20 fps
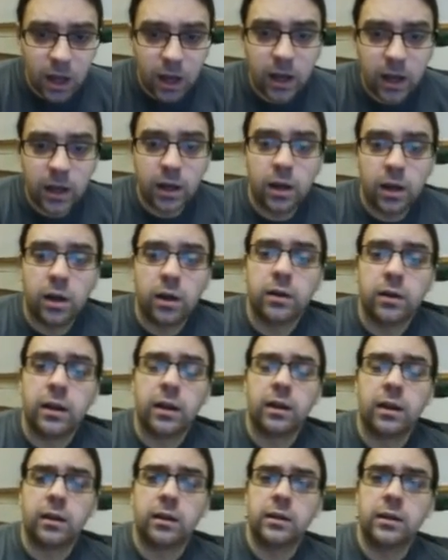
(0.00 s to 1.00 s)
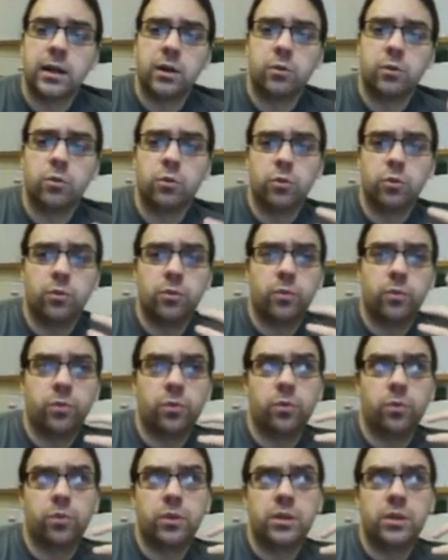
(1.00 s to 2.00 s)
Uh, now,
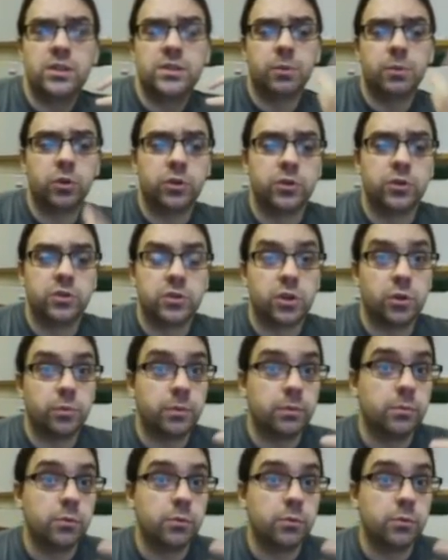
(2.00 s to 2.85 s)
these molecules are going to